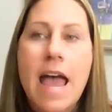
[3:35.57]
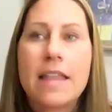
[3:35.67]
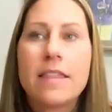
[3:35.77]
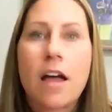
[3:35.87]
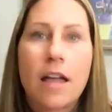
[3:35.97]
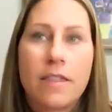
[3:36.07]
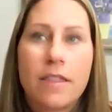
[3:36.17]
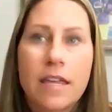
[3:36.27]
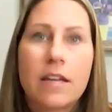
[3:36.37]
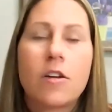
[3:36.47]
And I
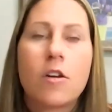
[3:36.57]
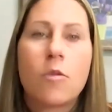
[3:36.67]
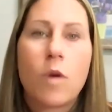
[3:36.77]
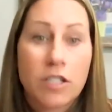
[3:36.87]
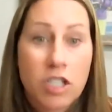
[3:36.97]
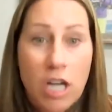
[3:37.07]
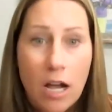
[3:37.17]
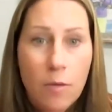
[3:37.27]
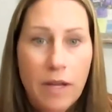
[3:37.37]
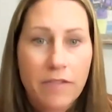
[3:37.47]
think where
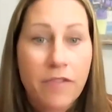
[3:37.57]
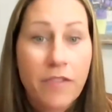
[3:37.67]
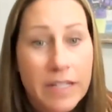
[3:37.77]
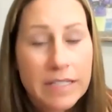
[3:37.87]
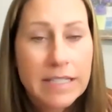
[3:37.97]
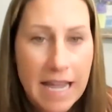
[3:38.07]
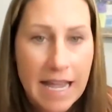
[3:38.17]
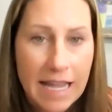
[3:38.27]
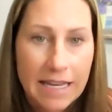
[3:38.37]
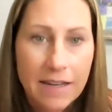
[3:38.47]
shockwave fits
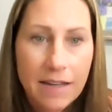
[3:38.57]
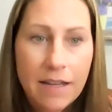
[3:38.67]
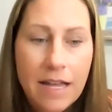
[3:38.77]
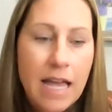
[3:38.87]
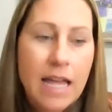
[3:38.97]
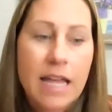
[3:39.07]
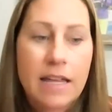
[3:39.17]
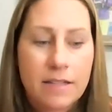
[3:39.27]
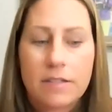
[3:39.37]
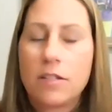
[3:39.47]
in
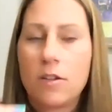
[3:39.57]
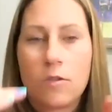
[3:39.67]
is